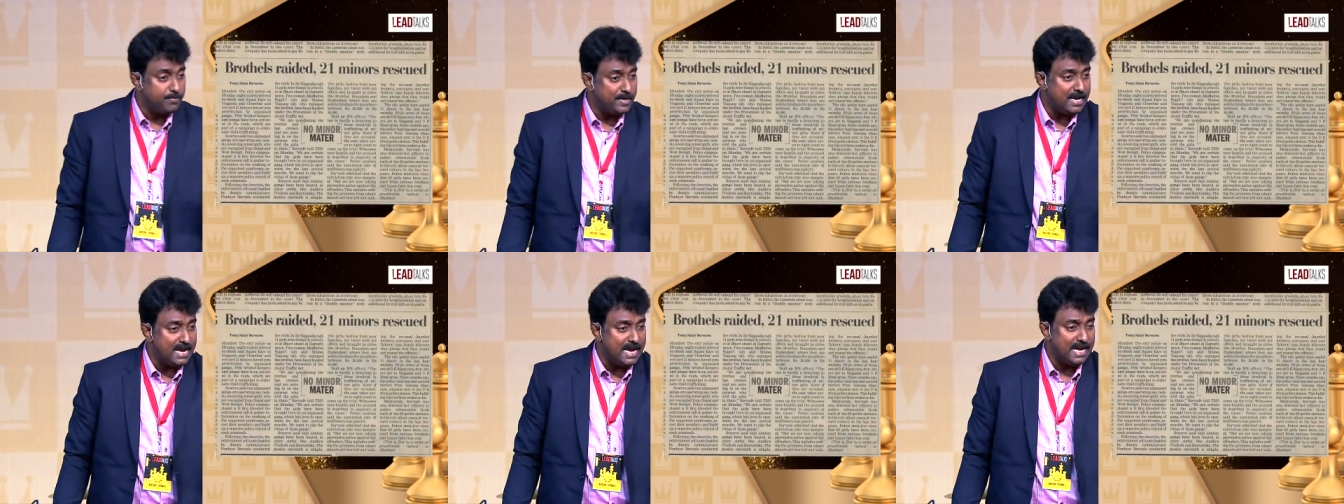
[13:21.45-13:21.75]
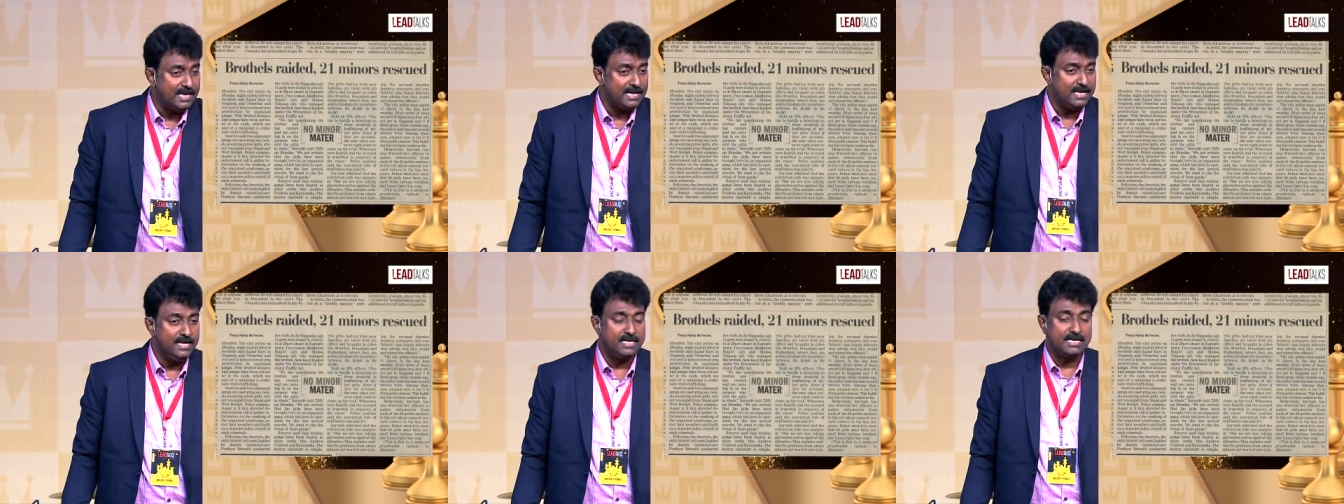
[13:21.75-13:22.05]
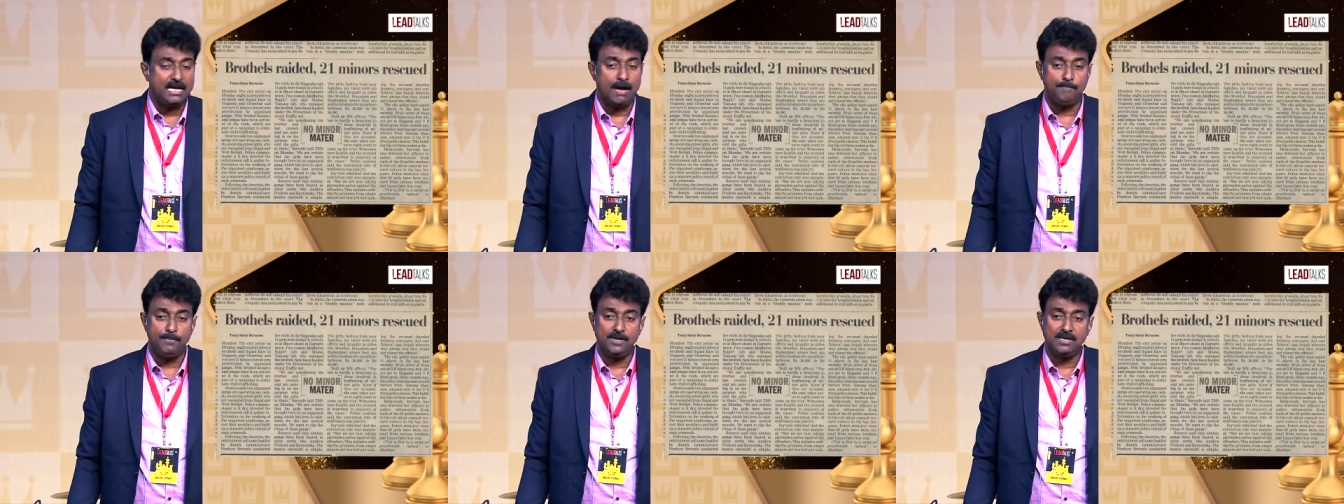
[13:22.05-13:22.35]
An elderly
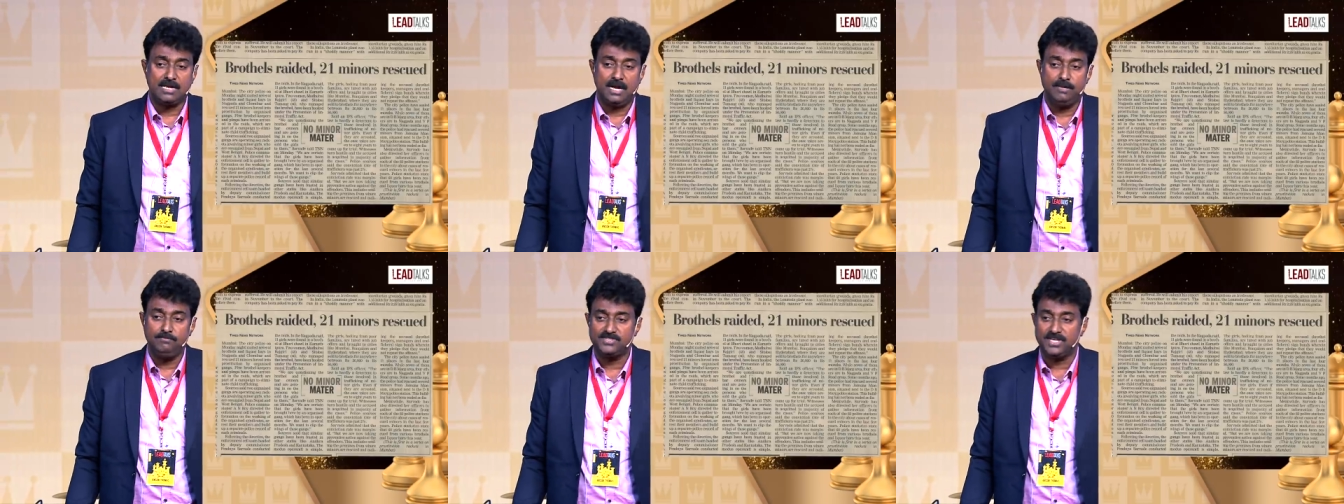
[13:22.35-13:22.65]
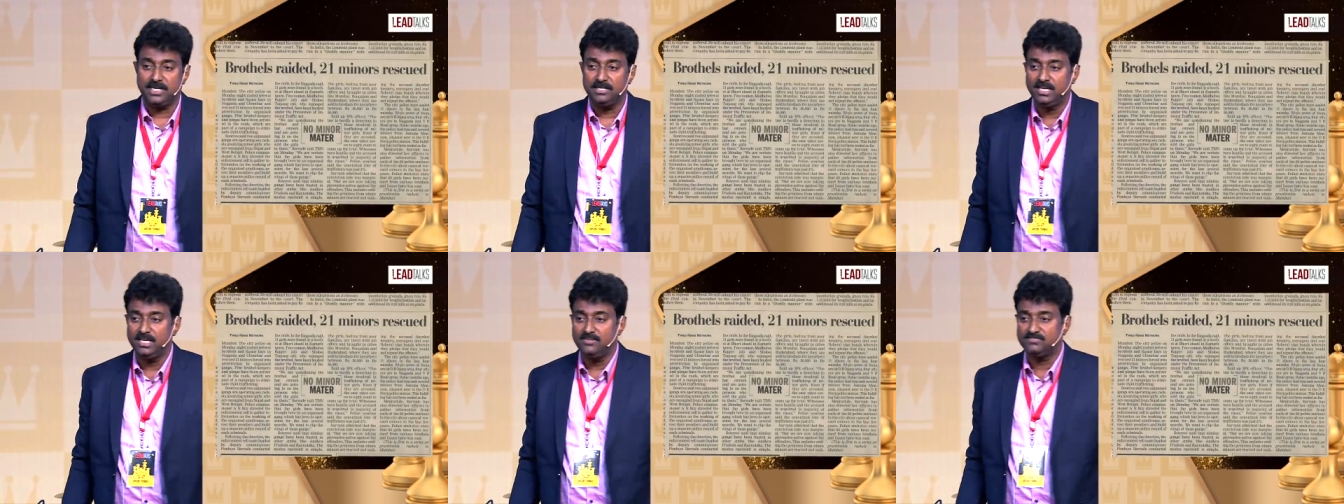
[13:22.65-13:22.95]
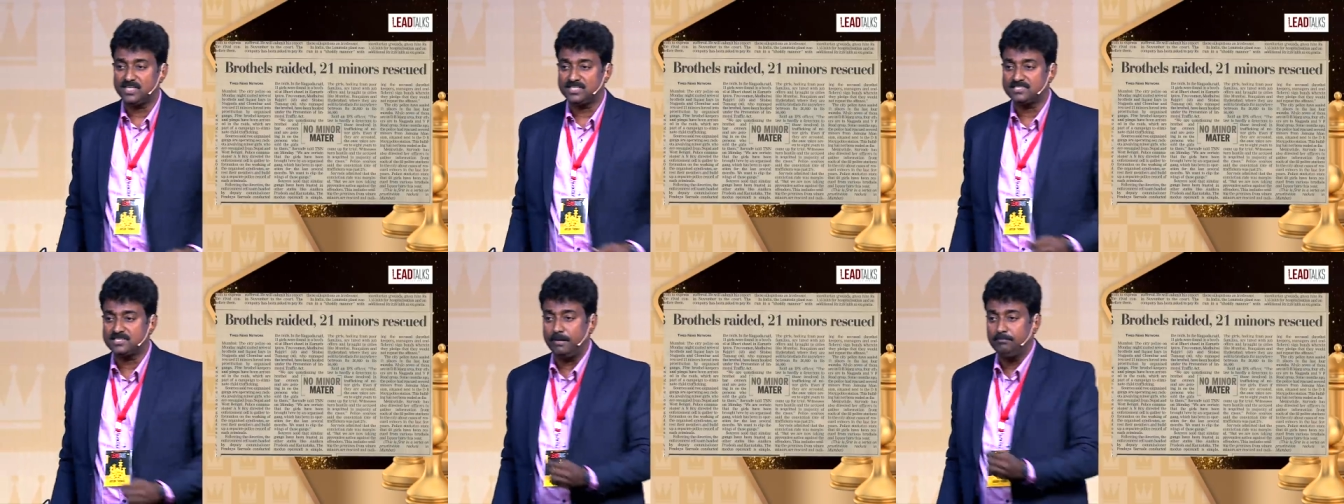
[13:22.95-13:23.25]
couple comes and gives
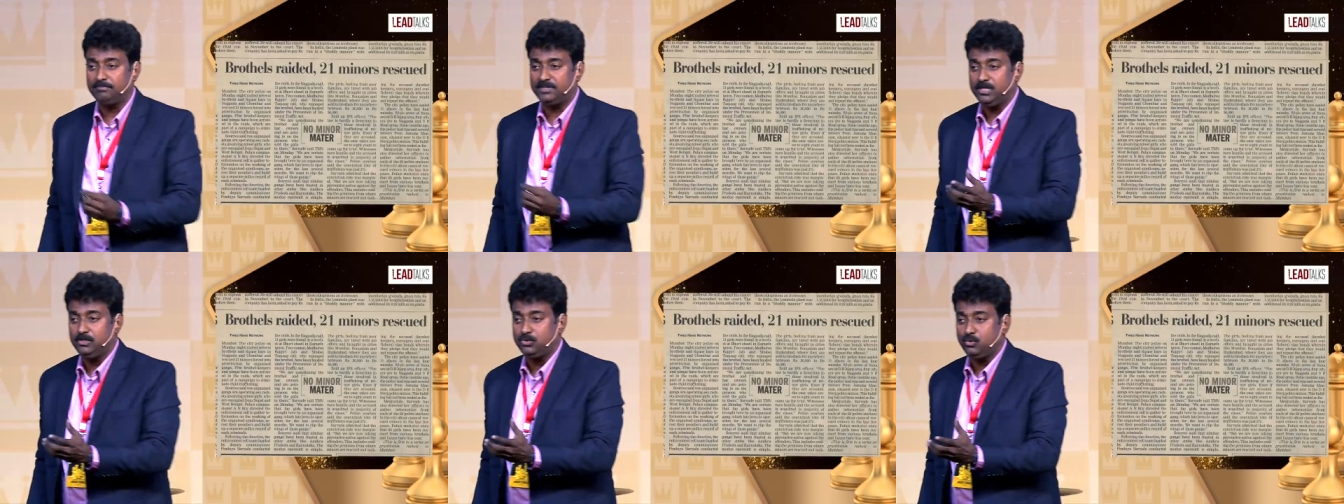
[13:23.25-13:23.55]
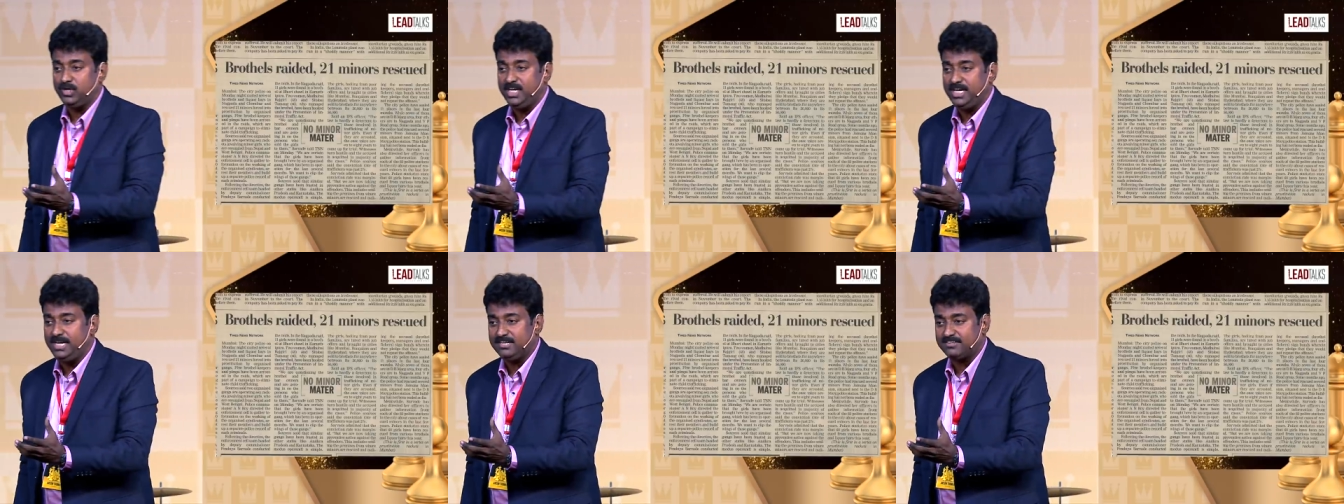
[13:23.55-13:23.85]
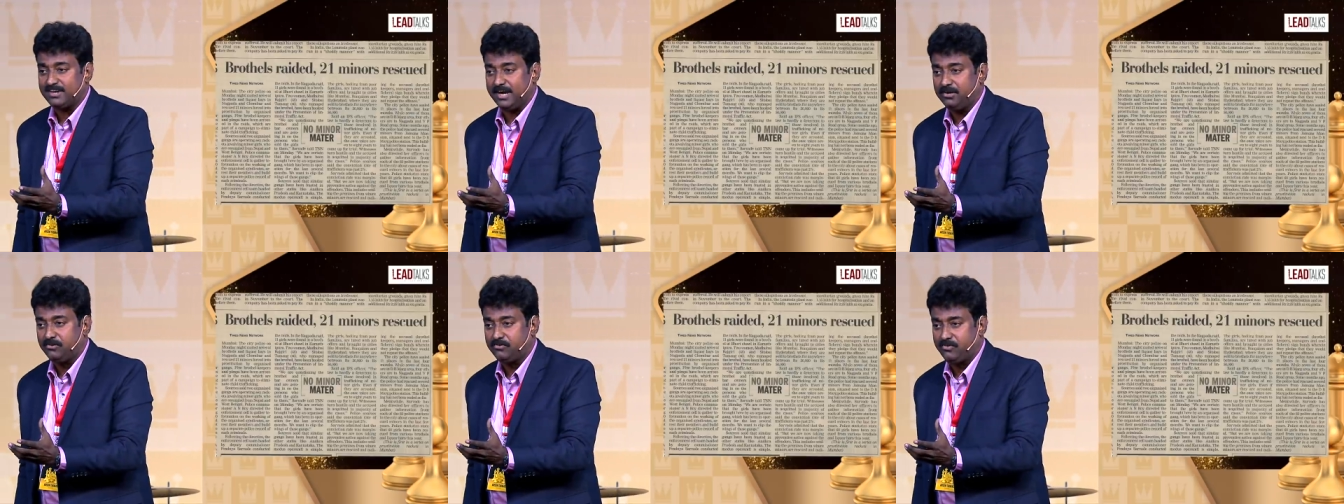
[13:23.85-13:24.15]
her something to eat
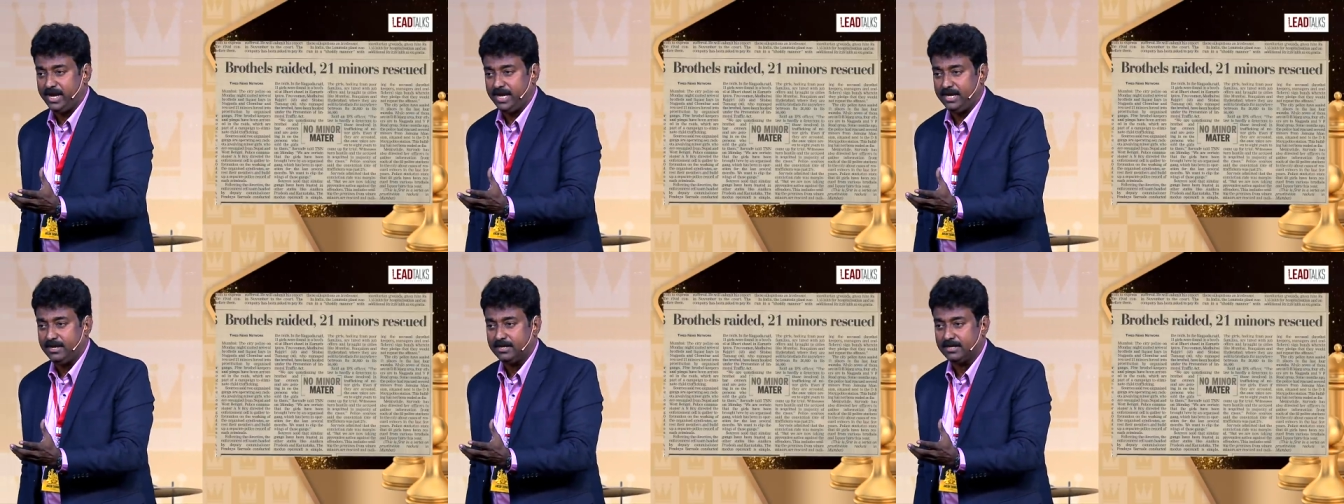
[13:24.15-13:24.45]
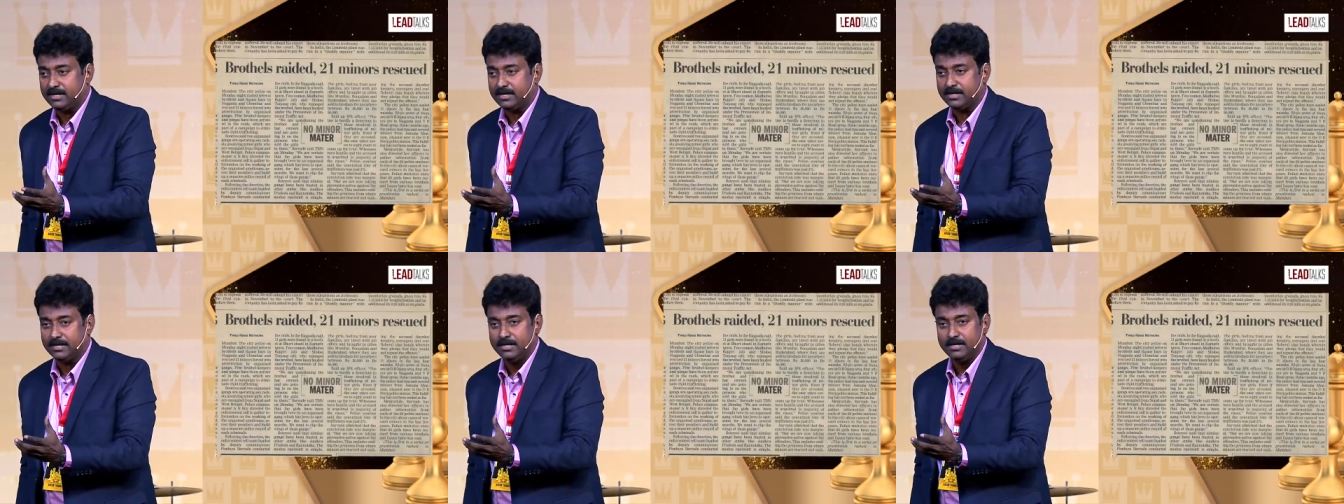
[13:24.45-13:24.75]
and drink.